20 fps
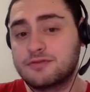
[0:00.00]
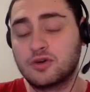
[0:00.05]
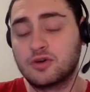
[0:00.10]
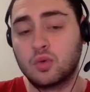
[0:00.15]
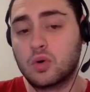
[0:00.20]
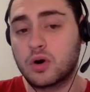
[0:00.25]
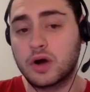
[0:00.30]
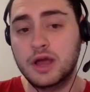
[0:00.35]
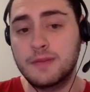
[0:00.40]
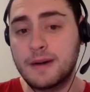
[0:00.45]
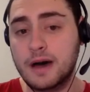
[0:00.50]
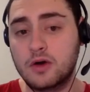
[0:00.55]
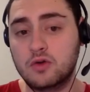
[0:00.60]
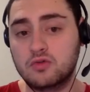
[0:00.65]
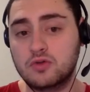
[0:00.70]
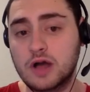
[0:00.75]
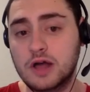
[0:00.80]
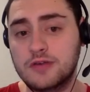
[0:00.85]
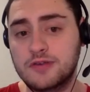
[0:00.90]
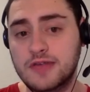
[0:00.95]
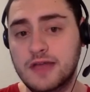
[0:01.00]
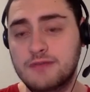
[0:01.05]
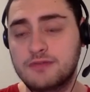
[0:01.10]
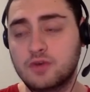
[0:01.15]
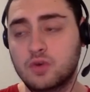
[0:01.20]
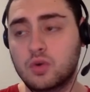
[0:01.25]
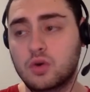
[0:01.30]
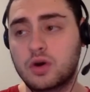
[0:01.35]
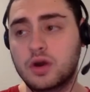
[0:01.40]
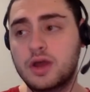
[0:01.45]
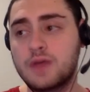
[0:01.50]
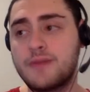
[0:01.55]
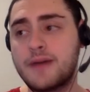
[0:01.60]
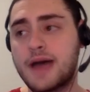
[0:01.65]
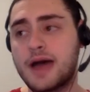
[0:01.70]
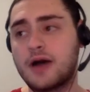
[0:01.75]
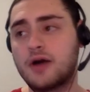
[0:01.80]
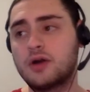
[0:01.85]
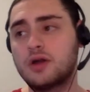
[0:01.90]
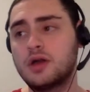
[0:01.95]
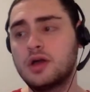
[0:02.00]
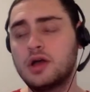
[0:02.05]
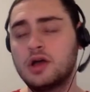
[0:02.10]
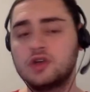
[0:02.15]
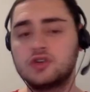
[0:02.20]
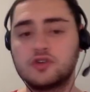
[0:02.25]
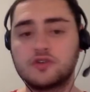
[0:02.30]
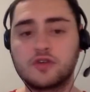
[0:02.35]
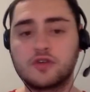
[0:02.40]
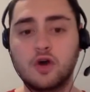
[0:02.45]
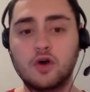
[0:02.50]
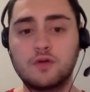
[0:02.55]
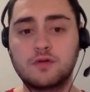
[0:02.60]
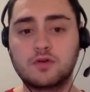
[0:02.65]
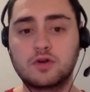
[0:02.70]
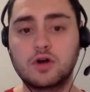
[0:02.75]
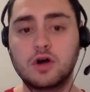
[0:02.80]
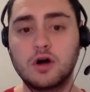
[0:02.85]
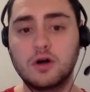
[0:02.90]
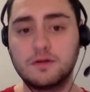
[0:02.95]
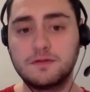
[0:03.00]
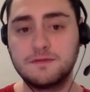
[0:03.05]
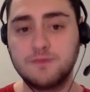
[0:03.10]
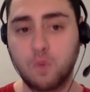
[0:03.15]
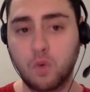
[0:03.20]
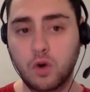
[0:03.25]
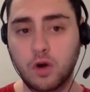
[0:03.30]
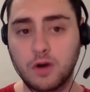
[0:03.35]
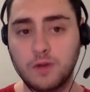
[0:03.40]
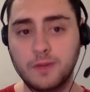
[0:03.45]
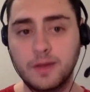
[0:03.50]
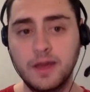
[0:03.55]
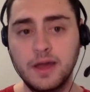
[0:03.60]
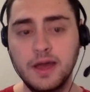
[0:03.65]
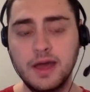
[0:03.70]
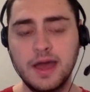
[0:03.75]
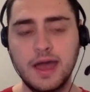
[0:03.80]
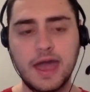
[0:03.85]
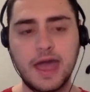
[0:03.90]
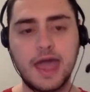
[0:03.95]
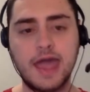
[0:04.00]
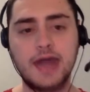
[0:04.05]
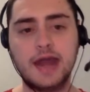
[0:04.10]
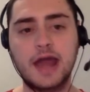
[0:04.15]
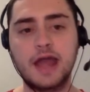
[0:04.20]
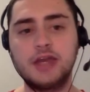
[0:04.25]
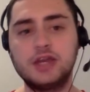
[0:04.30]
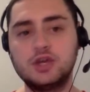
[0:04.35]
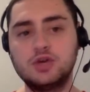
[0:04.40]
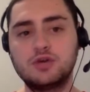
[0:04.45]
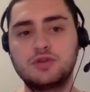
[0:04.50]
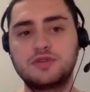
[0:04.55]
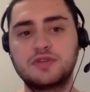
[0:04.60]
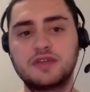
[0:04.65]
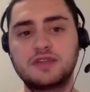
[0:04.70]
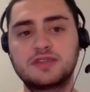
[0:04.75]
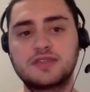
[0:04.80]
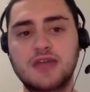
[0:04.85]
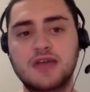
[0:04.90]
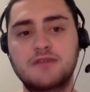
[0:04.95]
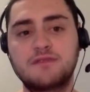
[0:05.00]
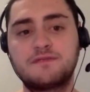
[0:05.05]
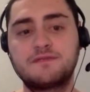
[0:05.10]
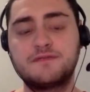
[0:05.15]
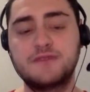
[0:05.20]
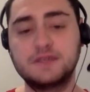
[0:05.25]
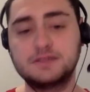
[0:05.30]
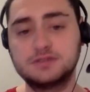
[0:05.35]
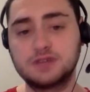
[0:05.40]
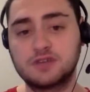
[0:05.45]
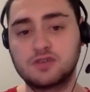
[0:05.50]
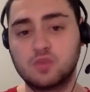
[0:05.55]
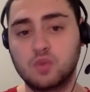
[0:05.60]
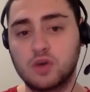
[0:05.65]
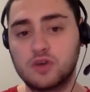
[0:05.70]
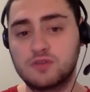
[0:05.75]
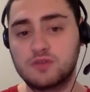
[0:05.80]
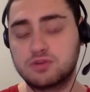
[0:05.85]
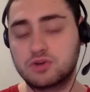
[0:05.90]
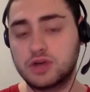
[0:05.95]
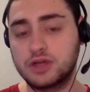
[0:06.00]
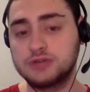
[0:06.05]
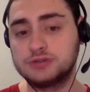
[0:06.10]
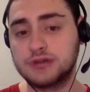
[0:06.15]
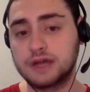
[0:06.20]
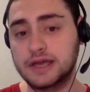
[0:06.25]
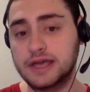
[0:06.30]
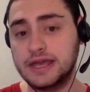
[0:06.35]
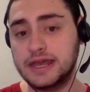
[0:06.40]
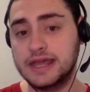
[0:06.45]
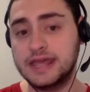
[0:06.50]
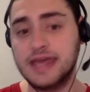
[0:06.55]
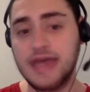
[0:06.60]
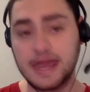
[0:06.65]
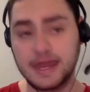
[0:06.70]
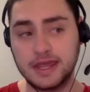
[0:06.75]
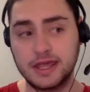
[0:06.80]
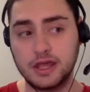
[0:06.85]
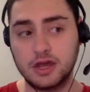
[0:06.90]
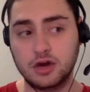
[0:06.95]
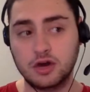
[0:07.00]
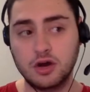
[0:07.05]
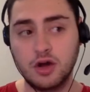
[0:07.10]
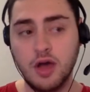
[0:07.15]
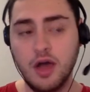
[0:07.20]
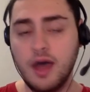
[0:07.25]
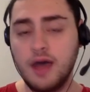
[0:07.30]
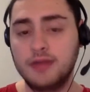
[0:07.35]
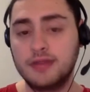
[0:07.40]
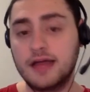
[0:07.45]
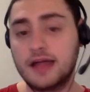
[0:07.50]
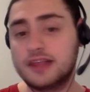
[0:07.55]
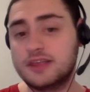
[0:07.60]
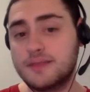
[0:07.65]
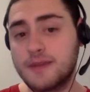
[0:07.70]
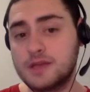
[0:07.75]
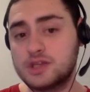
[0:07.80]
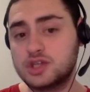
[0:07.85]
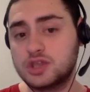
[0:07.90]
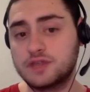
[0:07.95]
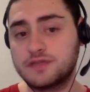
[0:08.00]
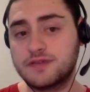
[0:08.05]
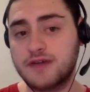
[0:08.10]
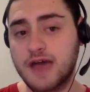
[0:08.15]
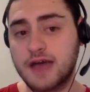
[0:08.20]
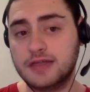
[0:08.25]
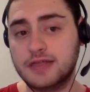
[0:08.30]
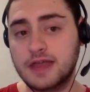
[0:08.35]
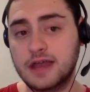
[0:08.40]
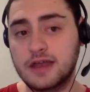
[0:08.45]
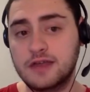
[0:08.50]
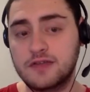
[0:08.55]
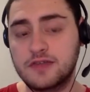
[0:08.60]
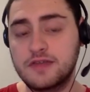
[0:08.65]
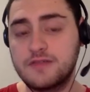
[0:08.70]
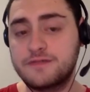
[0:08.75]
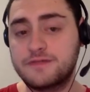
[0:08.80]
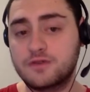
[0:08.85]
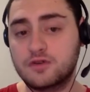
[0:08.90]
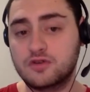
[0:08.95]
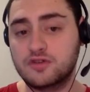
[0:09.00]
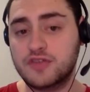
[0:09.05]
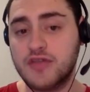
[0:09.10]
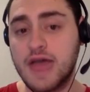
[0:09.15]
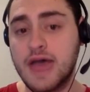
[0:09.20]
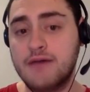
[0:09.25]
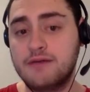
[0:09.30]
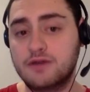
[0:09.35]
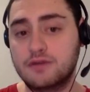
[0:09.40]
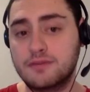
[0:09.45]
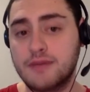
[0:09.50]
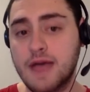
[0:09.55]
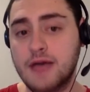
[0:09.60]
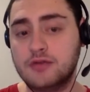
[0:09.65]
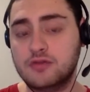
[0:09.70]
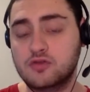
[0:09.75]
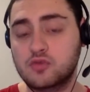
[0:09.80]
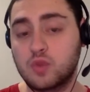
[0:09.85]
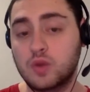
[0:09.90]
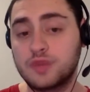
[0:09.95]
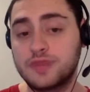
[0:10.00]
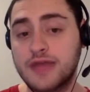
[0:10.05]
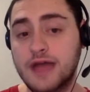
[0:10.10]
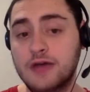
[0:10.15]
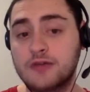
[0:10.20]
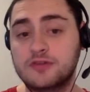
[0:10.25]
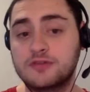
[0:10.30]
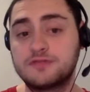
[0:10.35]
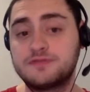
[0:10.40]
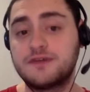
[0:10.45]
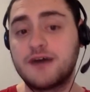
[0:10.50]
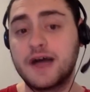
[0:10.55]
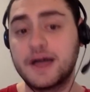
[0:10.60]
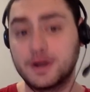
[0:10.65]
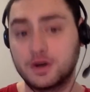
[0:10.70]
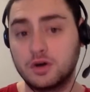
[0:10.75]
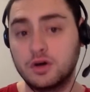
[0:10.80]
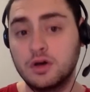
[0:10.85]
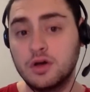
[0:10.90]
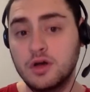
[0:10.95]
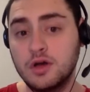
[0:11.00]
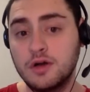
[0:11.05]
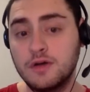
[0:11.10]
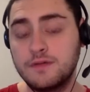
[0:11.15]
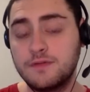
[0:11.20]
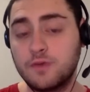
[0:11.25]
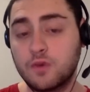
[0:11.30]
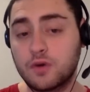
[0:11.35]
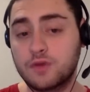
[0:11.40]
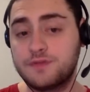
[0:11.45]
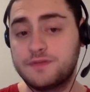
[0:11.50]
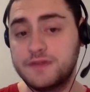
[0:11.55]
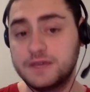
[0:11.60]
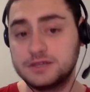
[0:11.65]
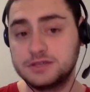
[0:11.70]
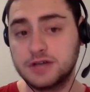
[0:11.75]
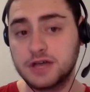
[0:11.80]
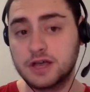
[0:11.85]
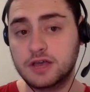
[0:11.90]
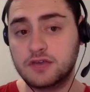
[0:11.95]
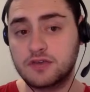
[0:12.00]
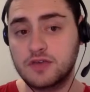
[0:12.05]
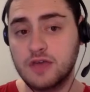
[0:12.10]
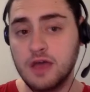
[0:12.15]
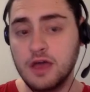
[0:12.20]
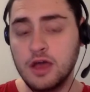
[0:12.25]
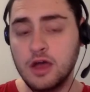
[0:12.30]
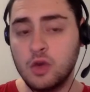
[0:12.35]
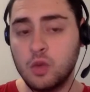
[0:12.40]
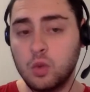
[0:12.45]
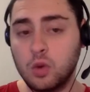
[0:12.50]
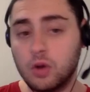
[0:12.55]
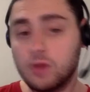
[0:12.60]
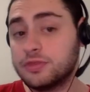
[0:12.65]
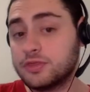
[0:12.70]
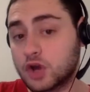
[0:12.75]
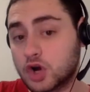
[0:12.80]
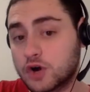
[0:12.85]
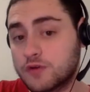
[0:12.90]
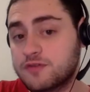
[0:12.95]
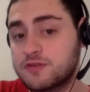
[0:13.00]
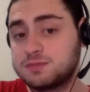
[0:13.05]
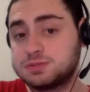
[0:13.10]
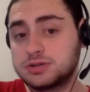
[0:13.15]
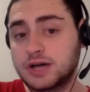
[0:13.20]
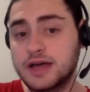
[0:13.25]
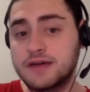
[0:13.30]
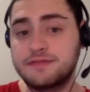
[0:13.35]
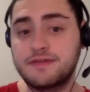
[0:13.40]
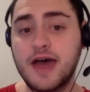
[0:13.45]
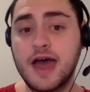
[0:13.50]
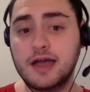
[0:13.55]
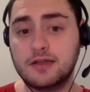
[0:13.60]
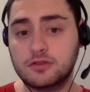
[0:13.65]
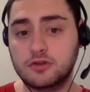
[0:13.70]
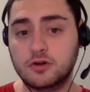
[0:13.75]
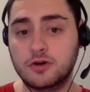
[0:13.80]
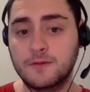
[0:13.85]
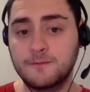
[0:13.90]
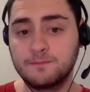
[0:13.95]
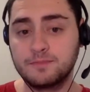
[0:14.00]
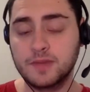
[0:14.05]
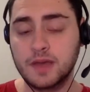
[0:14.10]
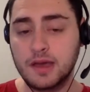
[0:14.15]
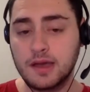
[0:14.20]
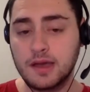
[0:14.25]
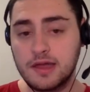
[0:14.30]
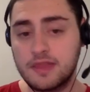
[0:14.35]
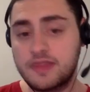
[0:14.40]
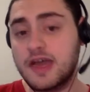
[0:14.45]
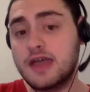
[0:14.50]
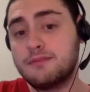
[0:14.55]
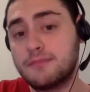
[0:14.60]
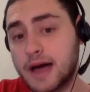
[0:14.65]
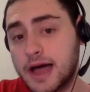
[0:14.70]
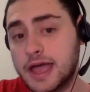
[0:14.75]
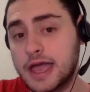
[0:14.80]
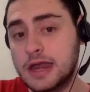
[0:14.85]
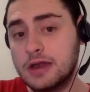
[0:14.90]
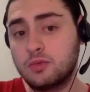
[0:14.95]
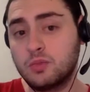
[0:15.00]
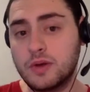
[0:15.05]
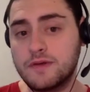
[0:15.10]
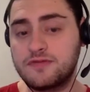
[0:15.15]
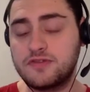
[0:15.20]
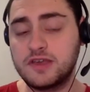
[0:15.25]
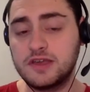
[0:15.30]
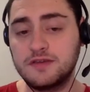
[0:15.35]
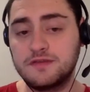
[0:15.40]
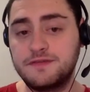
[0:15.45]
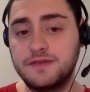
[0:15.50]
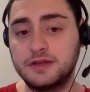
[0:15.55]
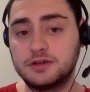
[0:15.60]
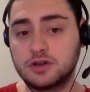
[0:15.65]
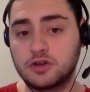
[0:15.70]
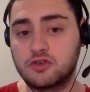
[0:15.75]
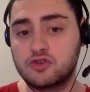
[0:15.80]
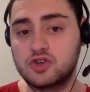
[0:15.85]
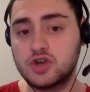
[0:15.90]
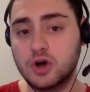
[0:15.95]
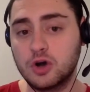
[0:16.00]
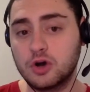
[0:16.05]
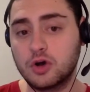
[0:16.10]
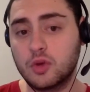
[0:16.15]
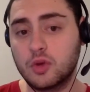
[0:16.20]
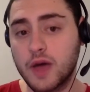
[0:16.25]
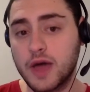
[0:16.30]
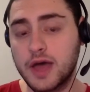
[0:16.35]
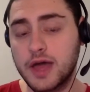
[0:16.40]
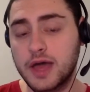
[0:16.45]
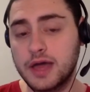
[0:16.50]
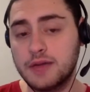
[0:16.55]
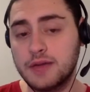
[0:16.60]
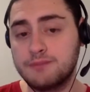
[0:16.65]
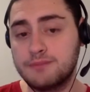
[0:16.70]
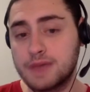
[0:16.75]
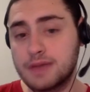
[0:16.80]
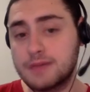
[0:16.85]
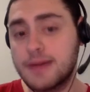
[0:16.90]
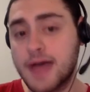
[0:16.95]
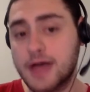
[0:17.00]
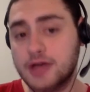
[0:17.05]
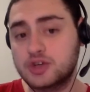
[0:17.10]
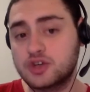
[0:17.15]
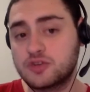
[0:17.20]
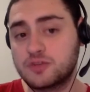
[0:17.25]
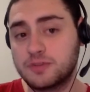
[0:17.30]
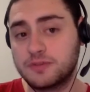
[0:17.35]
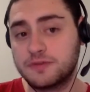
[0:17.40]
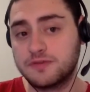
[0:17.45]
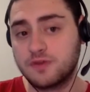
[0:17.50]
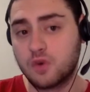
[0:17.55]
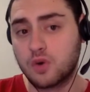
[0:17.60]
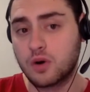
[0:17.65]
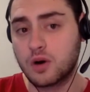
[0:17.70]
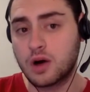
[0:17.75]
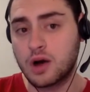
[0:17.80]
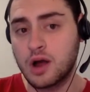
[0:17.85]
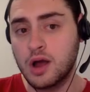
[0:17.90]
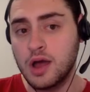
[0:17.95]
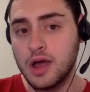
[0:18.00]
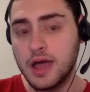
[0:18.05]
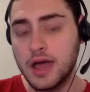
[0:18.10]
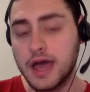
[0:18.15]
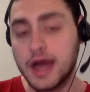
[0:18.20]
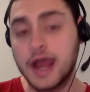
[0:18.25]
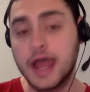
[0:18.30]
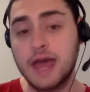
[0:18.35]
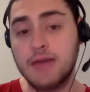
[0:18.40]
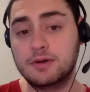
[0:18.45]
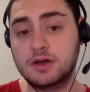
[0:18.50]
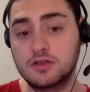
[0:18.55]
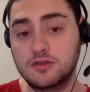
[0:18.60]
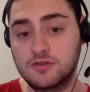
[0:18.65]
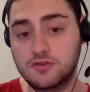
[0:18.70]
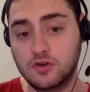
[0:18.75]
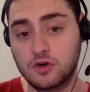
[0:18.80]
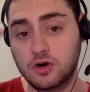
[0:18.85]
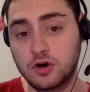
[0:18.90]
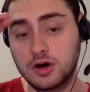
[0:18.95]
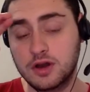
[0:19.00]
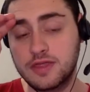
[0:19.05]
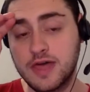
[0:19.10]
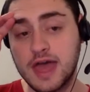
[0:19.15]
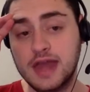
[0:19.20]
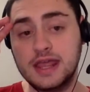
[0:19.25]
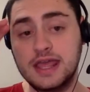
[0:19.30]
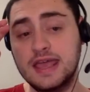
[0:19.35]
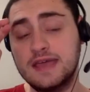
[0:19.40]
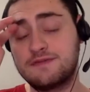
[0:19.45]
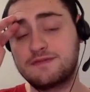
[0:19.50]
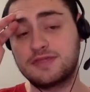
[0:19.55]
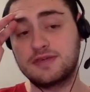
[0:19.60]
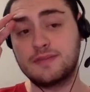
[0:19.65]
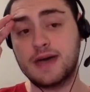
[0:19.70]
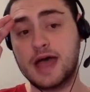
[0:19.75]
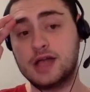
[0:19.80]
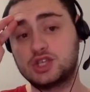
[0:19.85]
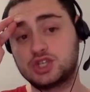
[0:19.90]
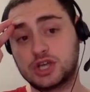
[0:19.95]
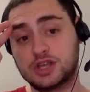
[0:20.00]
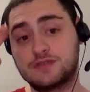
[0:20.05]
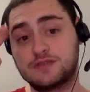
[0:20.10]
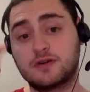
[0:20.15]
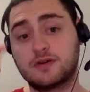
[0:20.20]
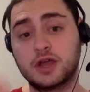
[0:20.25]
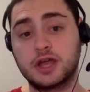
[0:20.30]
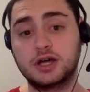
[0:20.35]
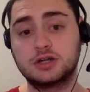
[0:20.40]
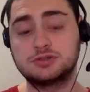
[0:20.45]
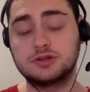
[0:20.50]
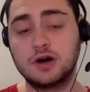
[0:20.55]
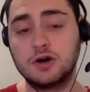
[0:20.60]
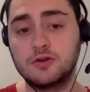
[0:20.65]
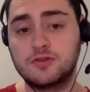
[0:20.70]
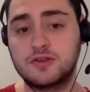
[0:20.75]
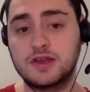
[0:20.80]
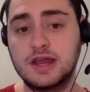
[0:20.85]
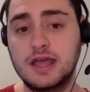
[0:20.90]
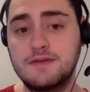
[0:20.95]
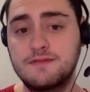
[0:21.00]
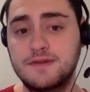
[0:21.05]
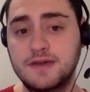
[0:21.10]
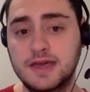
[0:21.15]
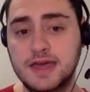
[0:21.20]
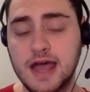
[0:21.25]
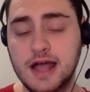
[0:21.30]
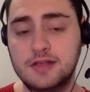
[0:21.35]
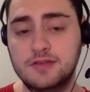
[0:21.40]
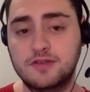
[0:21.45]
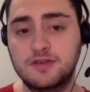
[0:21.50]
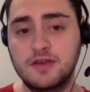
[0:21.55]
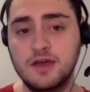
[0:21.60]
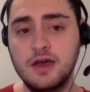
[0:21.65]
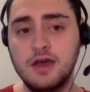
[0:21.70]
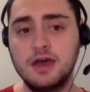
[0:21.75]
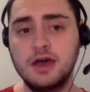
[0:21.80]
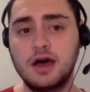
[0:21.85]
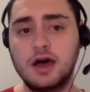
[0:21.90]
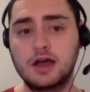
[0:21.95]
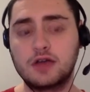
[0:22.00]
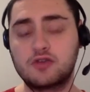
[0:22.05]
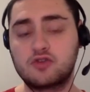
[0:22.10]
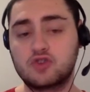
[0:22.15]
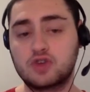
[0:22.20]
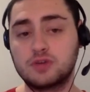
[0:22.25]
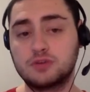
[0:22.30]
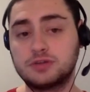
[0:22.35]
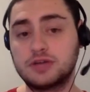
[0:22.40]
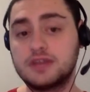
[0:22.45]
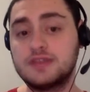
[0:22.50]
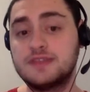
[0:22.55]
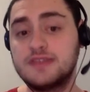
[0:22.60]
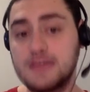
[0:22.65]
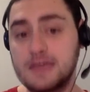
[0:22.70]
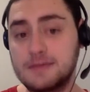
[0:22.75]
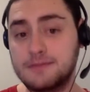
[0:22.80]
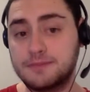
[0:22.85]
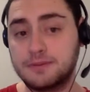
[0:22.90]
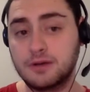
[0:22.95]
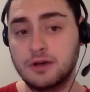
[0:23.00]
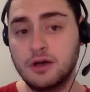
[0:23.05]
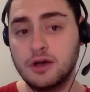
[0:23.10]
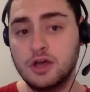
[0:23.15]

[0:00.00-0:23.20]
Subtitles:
have to worry about rust. I have to worry about just overall form. And I do think that Felix was pretty lucky to get here. Not to mention the fact that it is the first ever Masters 1000 final for Felix. Will nerves play a factor? They might. We've seen Felix choke away big matches before. And I am concerned that if the match gets very close and if it gets extremely deep,